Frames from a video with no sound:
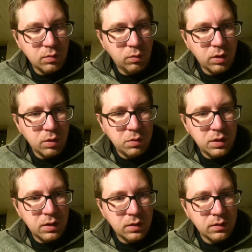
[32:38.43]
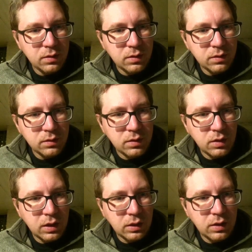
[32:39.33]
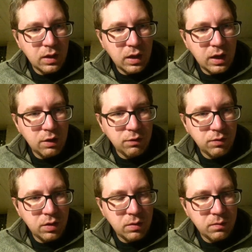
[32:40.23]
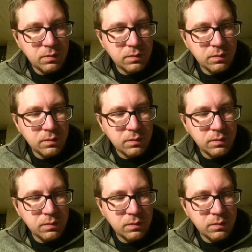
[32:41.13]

where we selected that iframe.